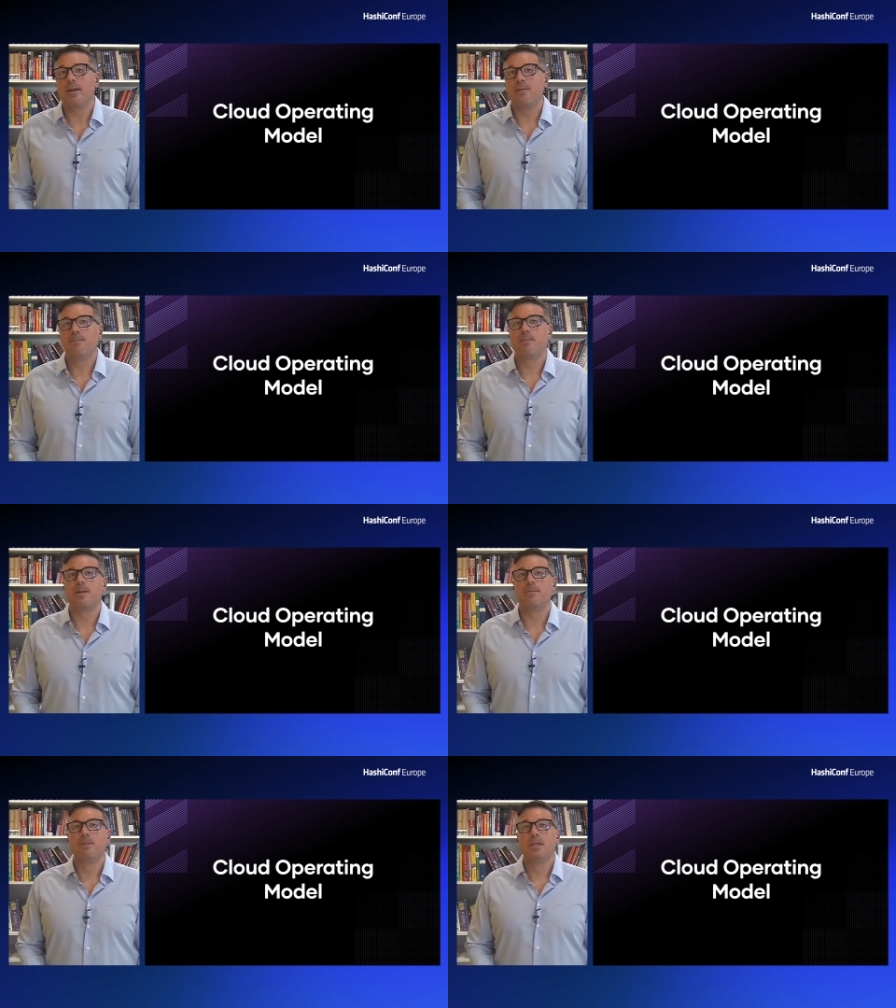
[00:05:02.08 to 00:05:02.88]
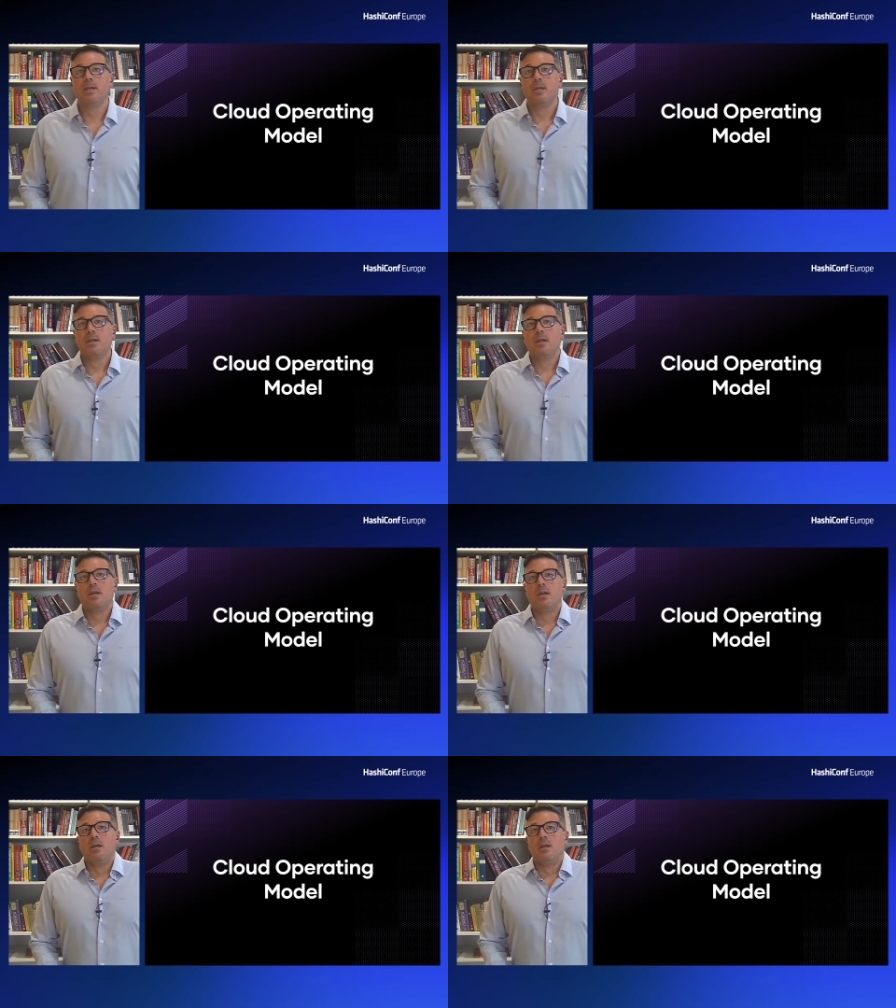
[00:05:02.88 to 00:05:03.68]
that, right?
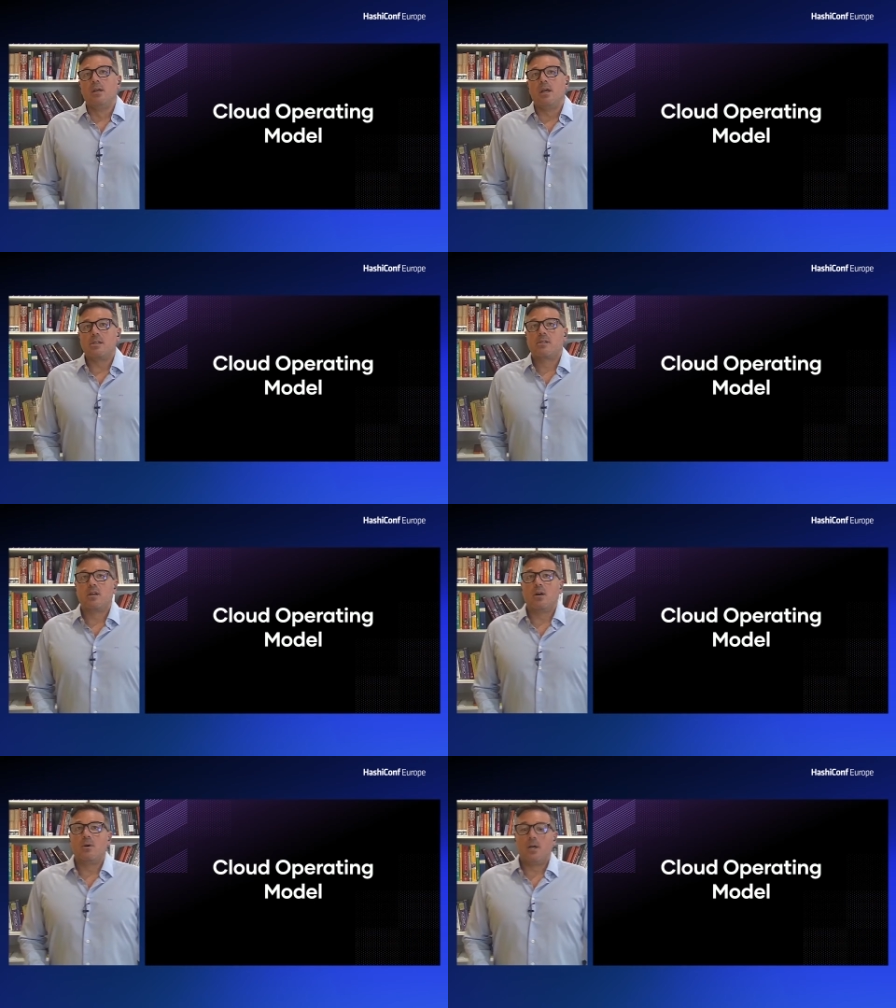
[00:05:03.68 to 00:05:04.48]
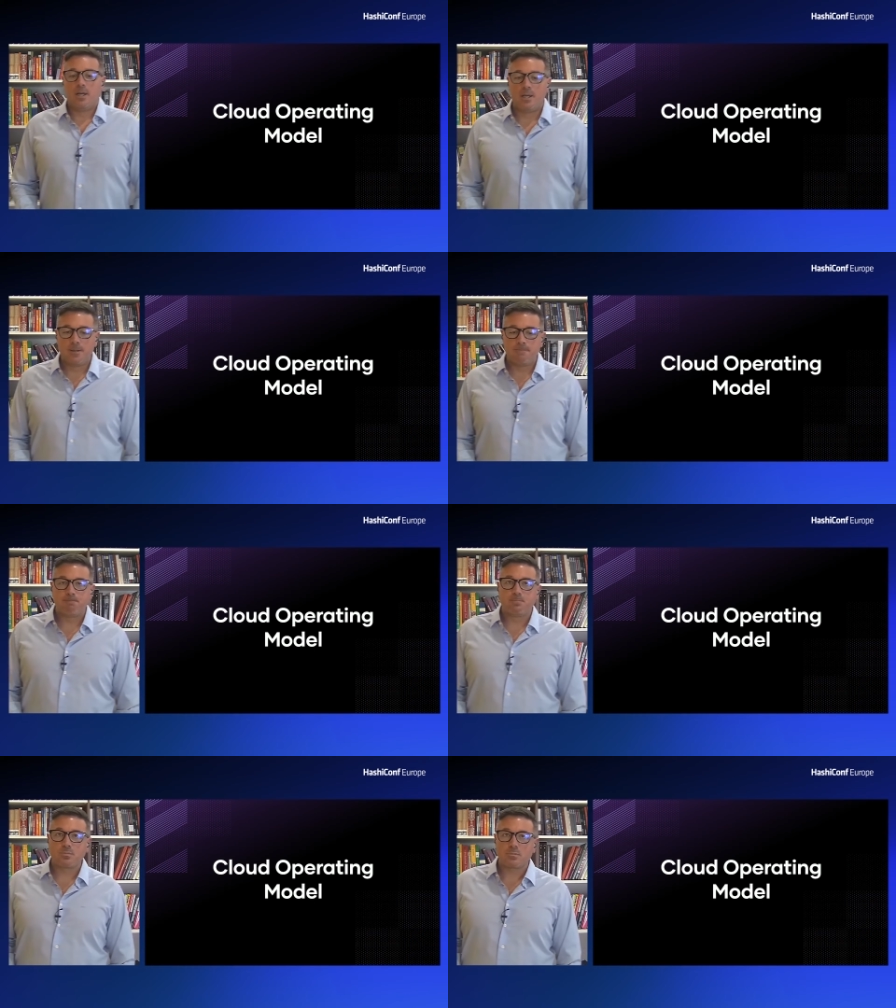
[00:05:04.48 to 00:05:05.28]
And so
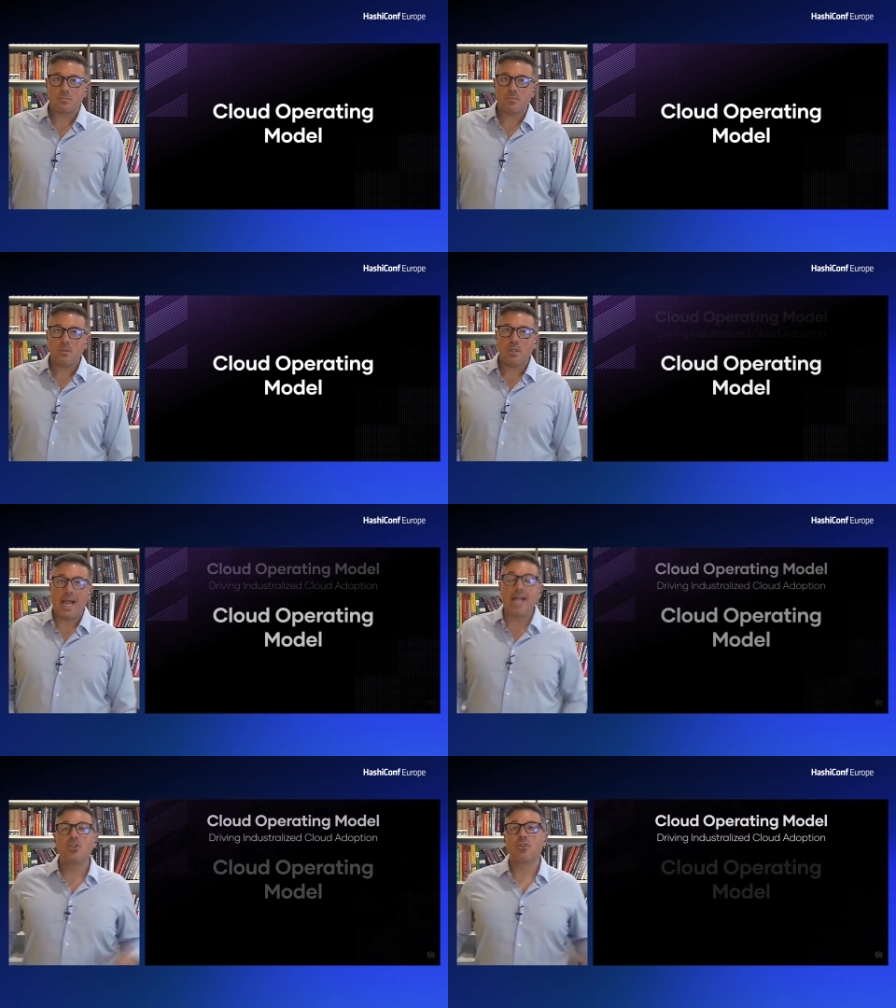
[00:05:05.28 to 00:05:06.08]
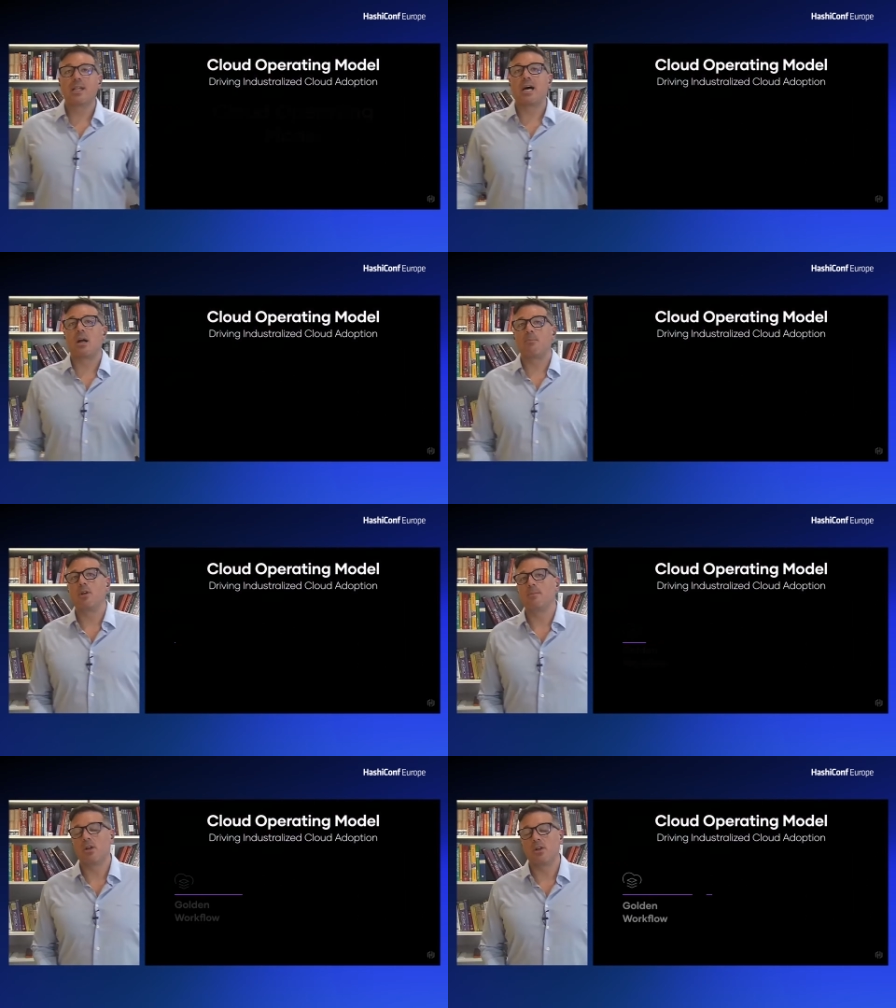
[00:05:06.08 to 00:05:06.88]
enter the cloud
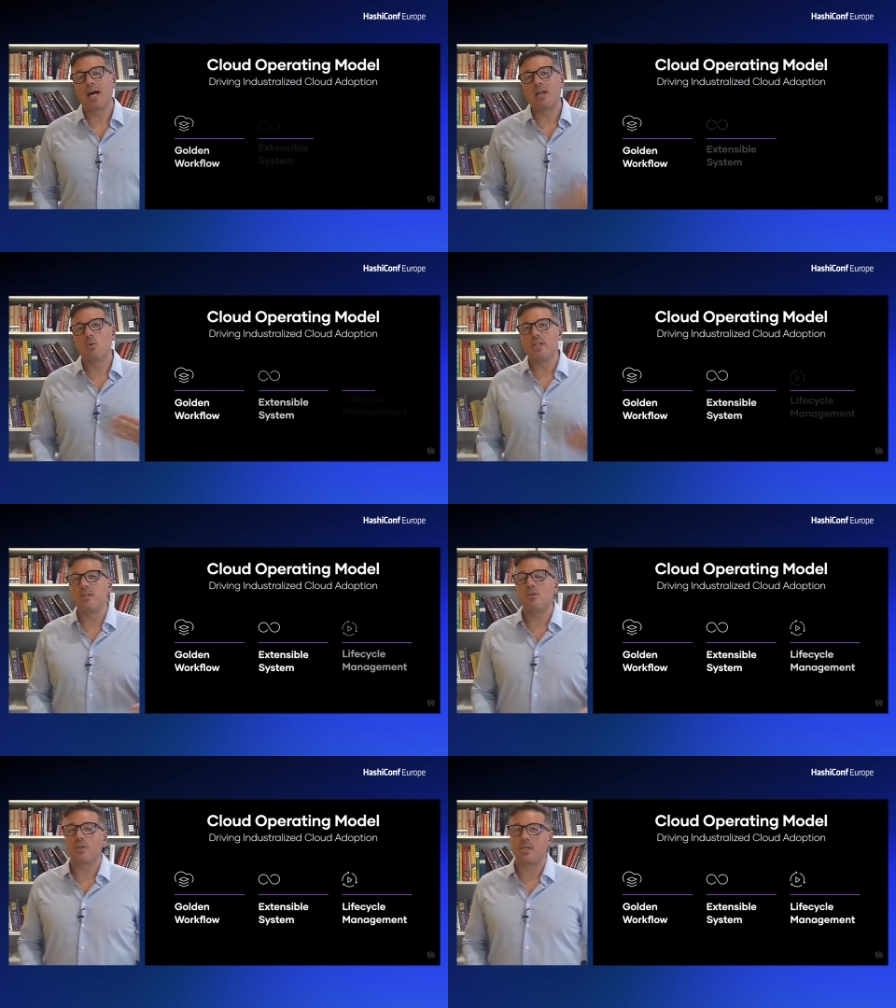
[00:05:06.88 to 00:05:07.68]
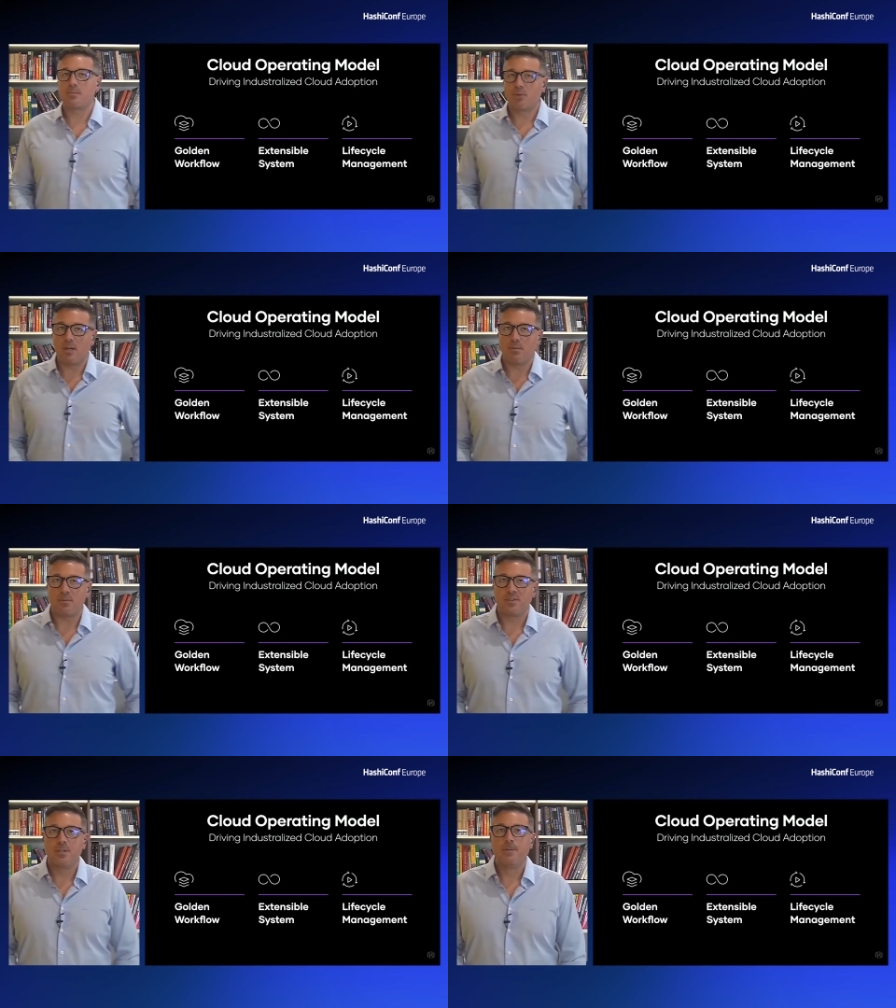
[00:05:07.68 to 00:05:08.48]
operating model. How do we deal with these
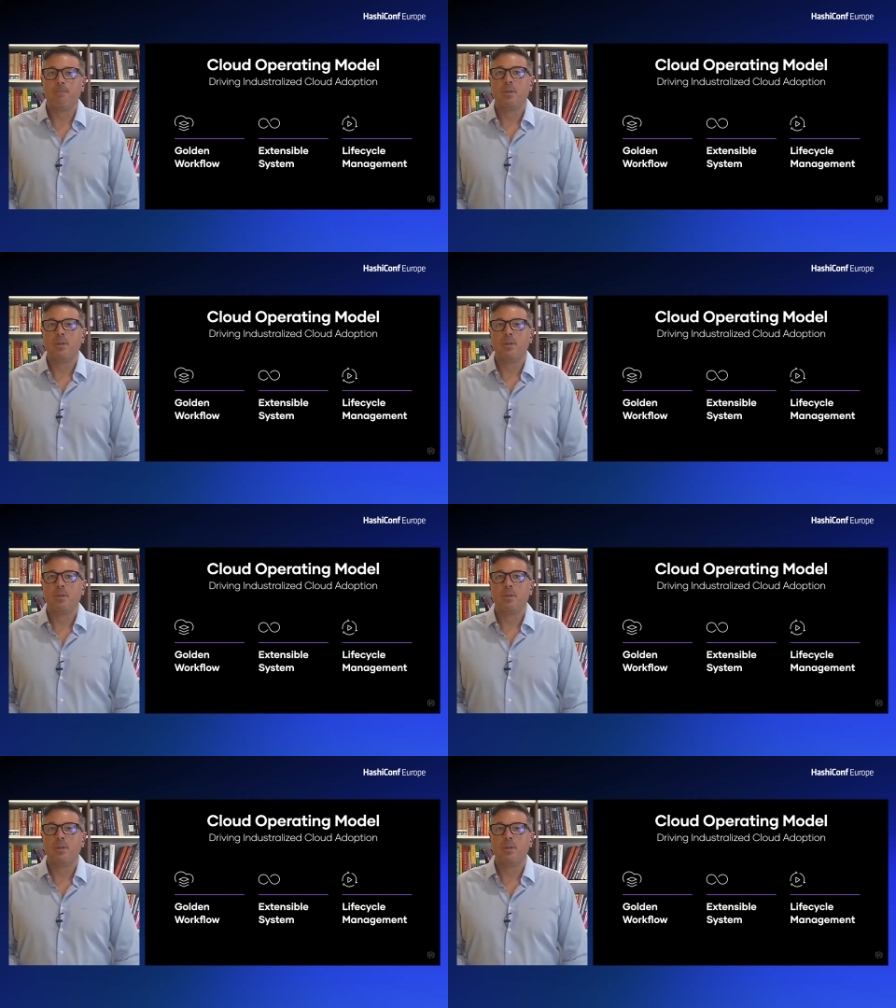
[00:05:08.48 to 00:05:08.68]
problems?